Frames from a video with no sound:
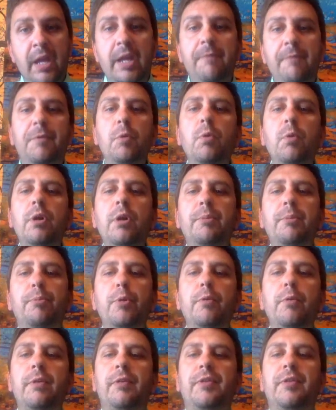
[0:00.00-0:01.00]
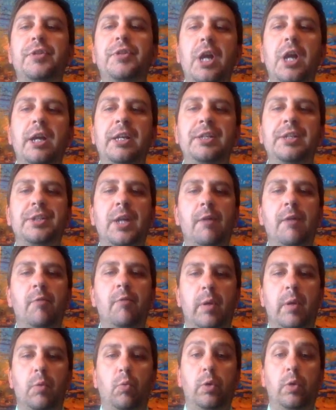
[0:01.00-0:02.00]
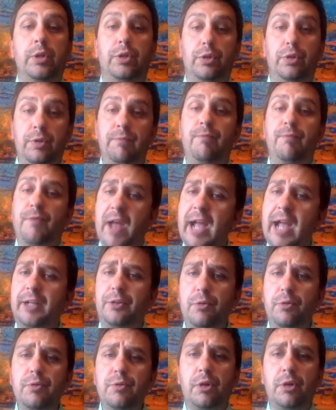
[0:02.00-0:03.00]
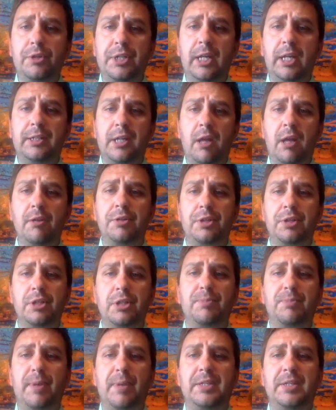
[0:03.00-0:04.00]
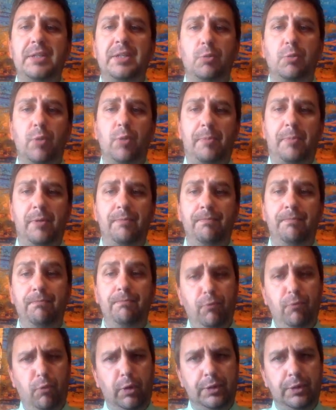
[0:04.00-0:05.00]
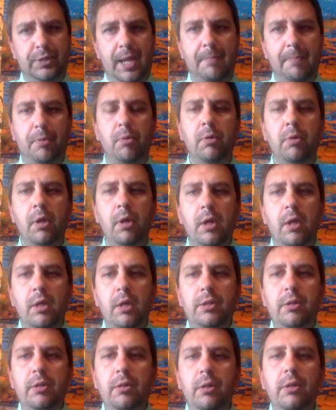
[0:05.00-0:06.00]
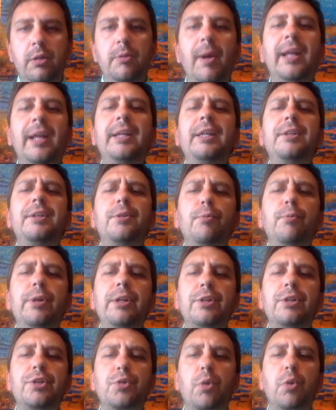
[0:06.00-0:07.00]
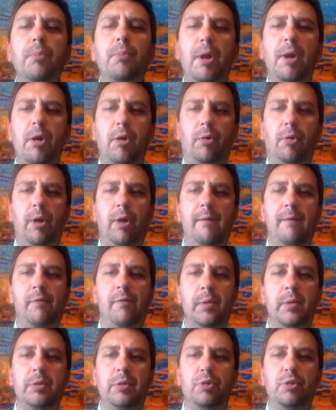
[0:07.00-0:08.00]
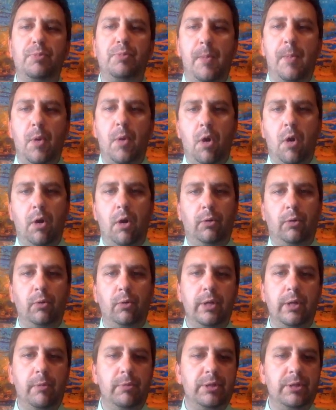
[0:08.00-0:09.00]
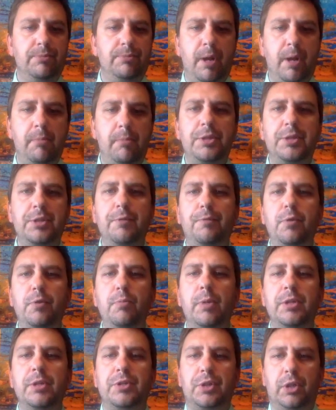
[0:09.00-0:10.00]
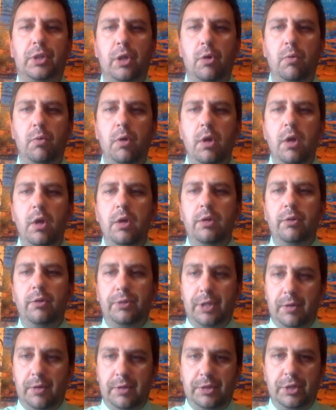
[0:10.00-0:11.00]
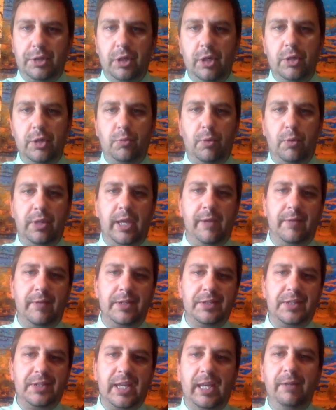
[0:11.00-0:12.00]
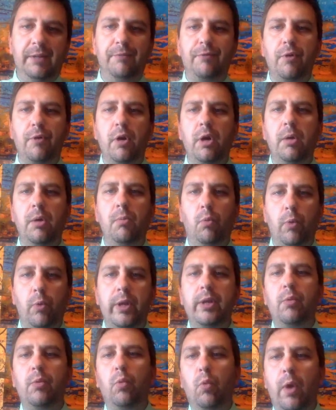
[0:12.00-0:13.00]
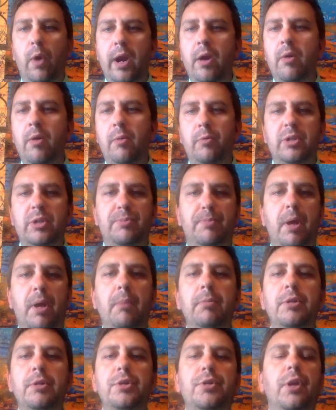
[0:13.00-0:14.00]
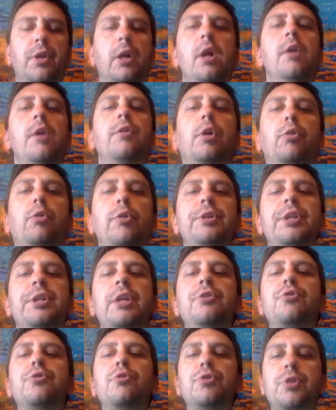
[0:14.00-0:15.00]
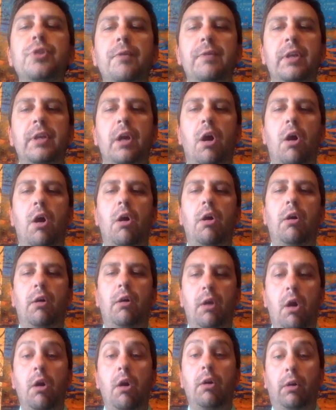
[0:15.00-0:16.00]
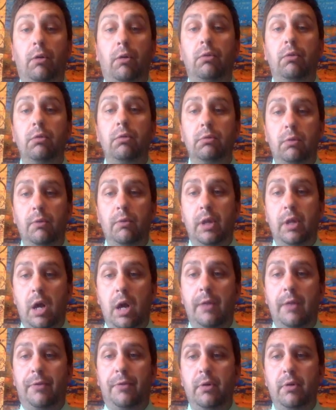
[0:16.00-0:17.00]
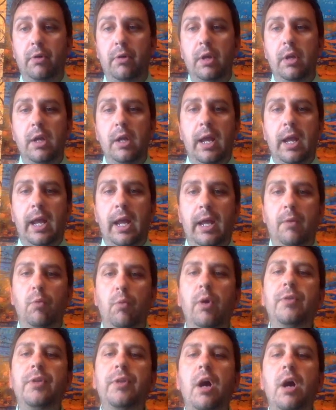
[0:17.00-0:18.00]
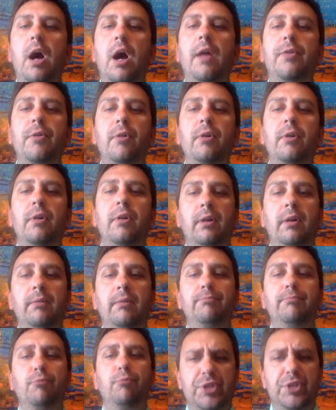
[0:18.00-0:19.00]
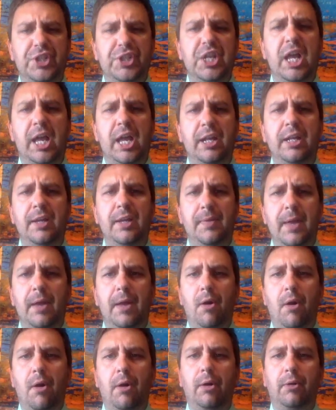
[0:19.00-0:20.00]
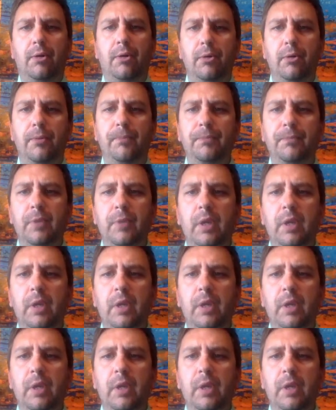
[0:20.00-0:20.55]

If you wanted to prove that the Chinese government would, in fact, use our technology in space as a weapon, for example, you might need to read a short paragraph from a newspaper article that was published a few months ago. You'll tell the judge where the evidence came from, when and where it was published, the credentials of the article or the author, and what the author said in that article.